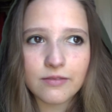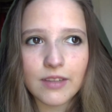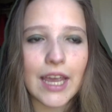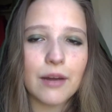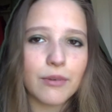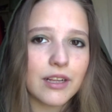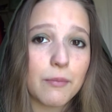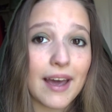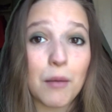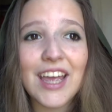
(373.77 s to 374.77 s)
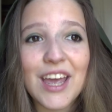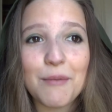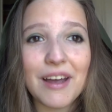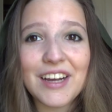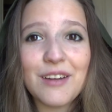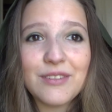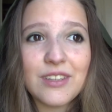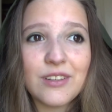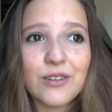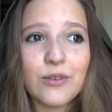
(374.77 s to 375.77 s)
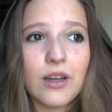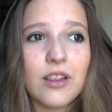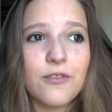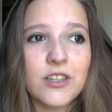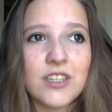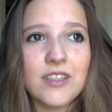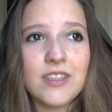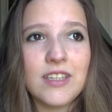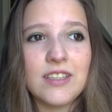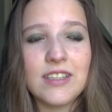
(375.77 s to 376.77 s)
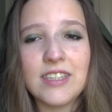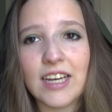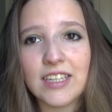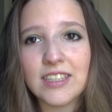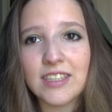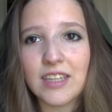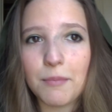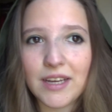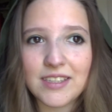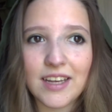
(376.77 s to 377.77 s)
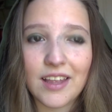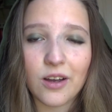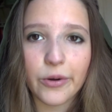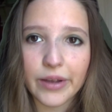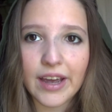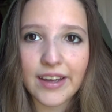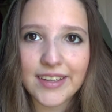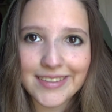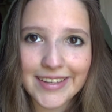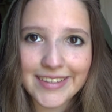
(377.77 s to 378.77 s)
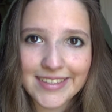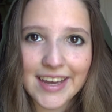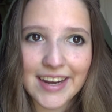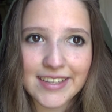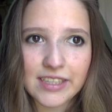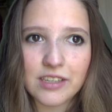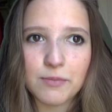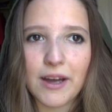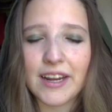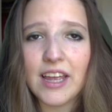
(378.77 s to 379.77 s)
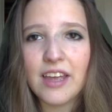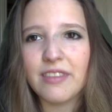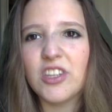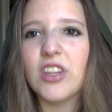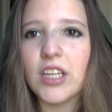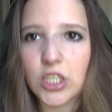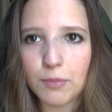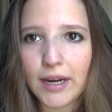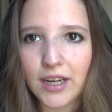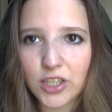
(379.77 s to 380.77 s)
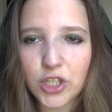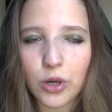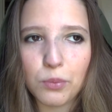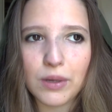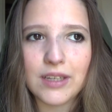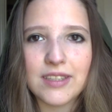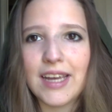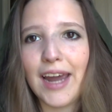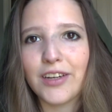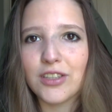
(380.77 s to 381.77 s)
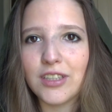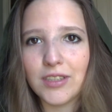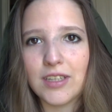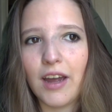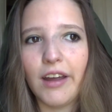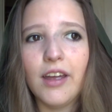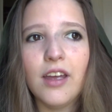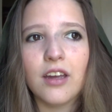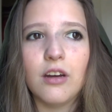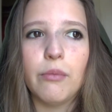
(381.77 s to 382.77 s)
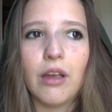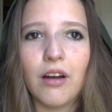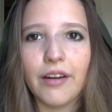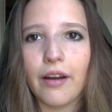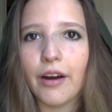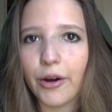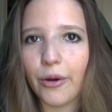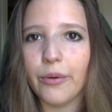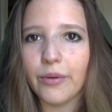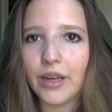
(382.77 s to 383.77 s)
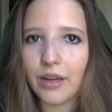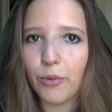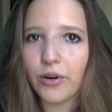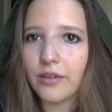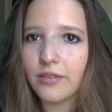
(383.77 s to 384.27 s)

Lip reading: they can bring them back. It might come to, in the first of the season six, they might say like, oh yeah, he's dead, I see his body. They just might not show it because the actor is not gonna be on Arrow anymore,